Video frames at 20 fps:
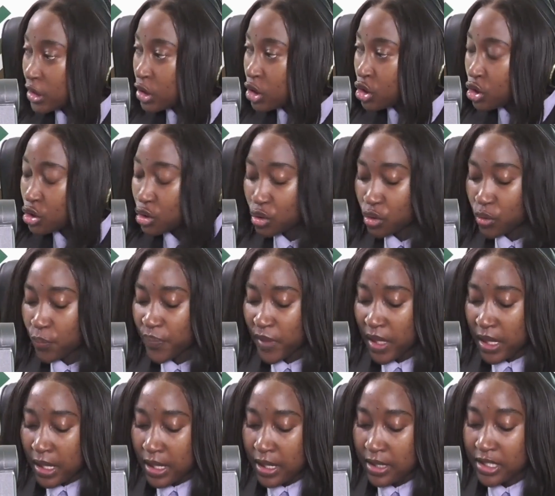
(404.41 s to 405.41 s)
to
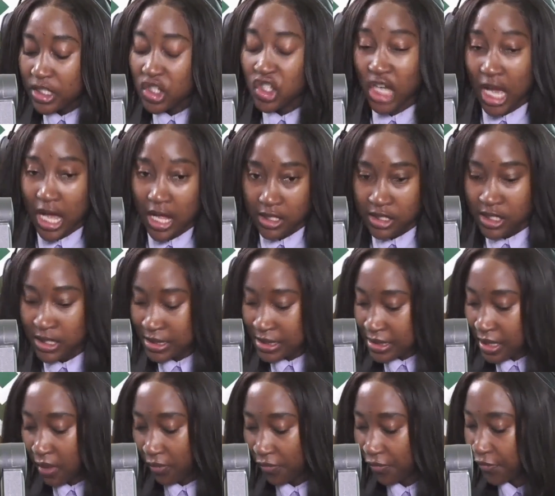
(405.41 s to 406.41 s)
the child
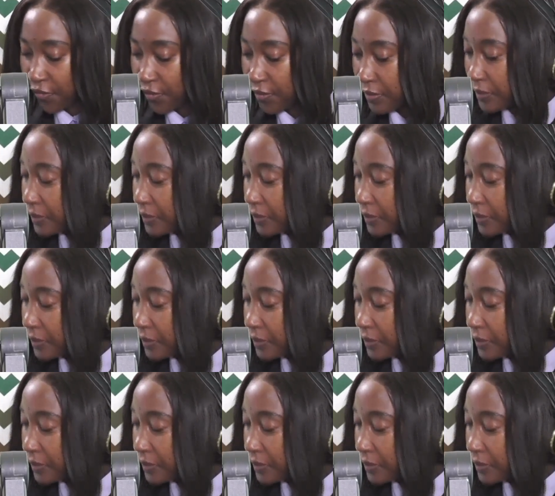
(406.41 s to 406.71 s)
herself.